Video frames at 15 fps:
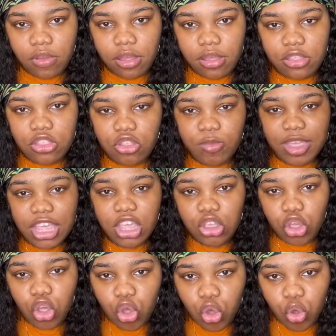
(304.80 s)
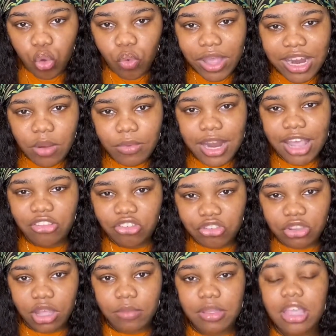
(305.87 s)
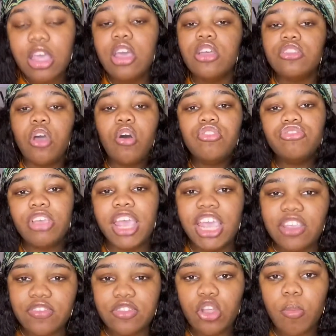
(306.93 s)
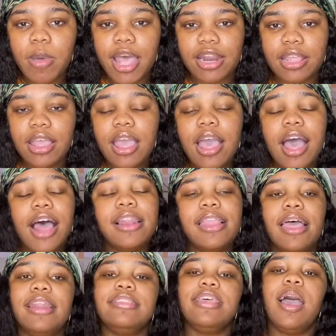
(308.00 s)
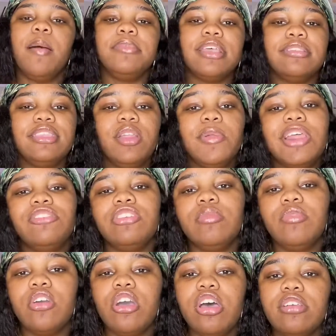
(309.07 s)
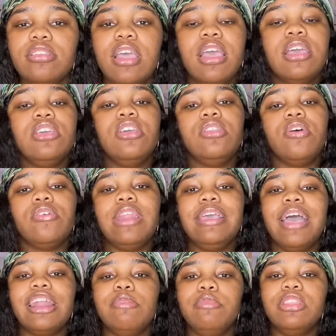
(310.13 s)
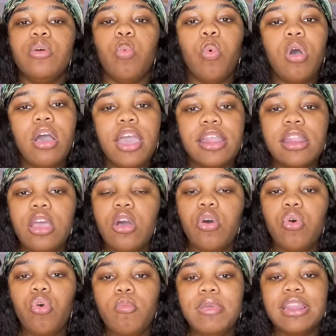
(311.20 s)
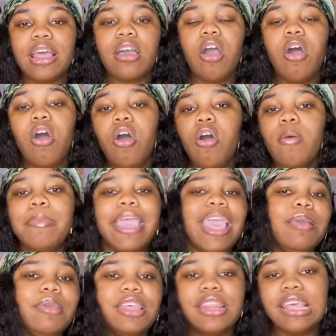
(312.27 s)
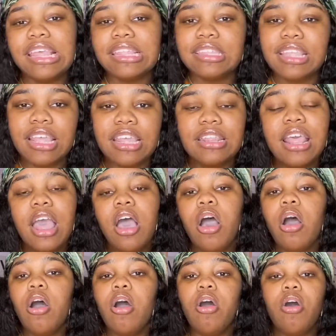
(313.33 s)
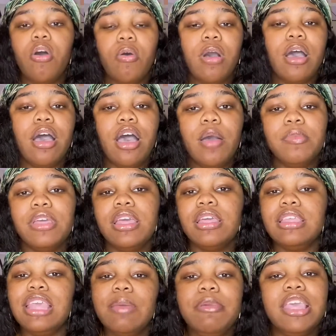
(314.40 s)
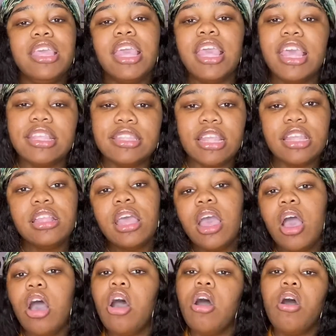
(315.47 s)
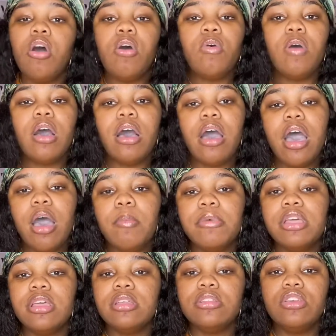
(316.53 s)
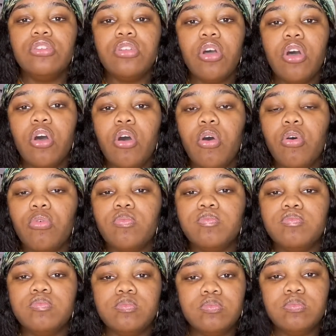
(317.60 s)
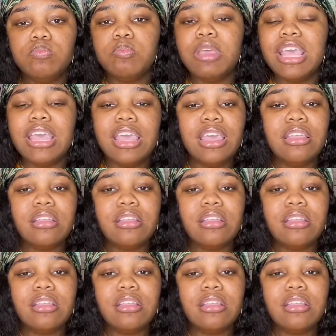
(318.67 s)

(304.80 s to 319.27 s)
Be you in a relationship. Don't change for nobody. A lot of times I see in relationship girls, you know, they got to be the one who be like, oh, baby this, and oh, give me a kiss, and oh, you know, be,